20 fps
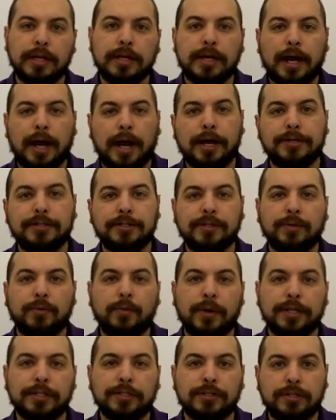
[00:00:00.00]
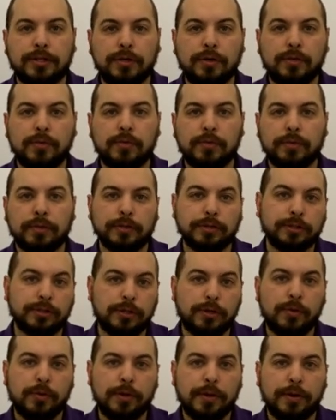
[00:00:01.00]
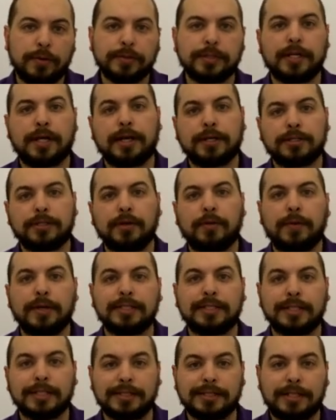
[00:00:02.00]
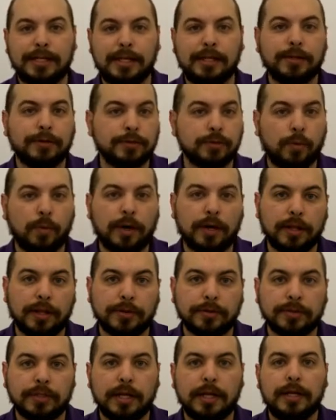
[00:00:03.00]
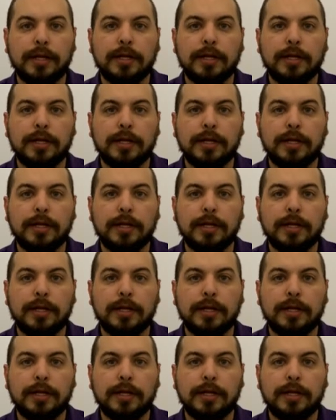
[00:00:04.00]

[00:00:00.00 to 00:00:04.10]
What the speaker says: Hydrogen weighs 2, there's 2 of those, and oxygen weighs 16, there's 1 of those.